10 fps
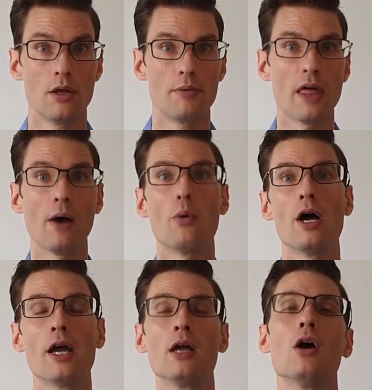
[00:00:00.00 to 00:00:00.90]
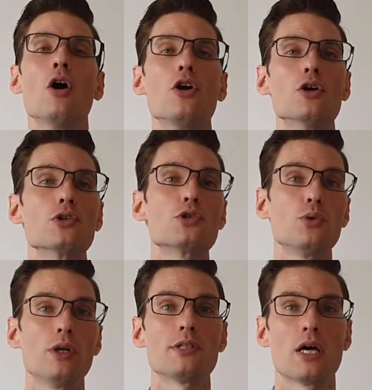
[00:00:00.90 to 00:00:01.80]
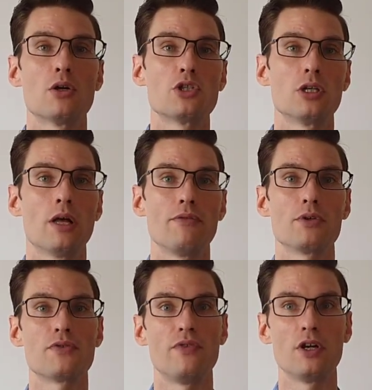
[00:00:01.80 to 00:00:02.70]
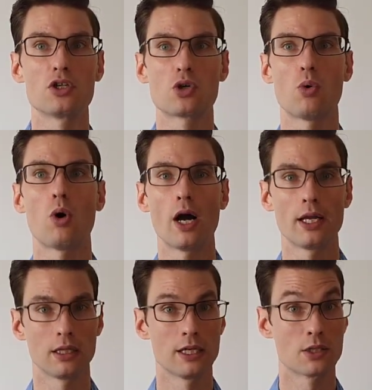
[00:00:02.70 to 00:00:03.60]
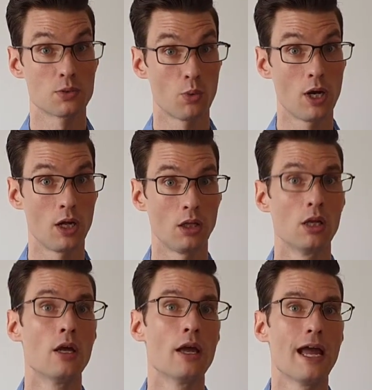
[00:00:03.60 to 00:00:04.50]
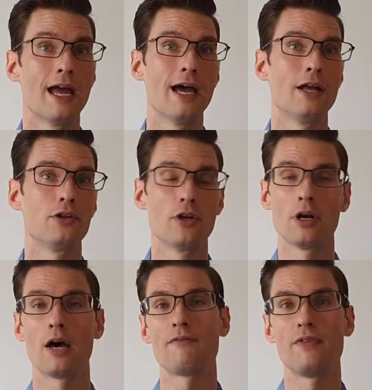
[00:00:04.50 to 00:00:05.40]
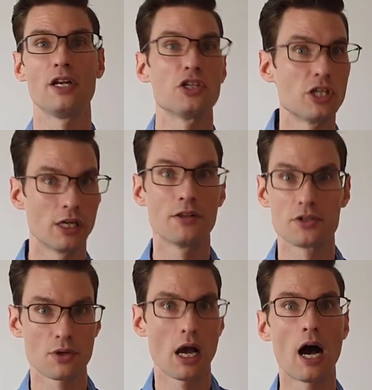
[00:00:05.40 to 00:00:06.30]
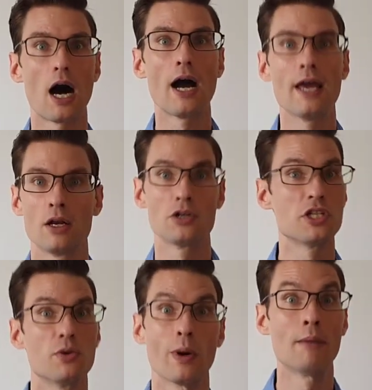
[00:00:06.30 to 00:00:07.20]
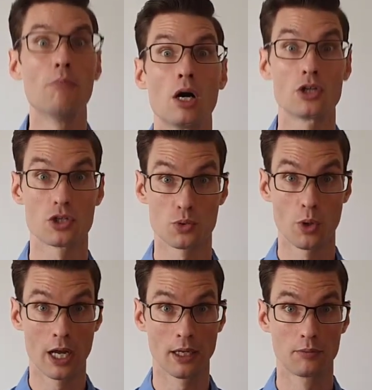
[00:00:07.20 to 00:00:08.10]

That way, your students' energy levels finish quietly as well, and they're not finishing in this high energy, rambunctious way.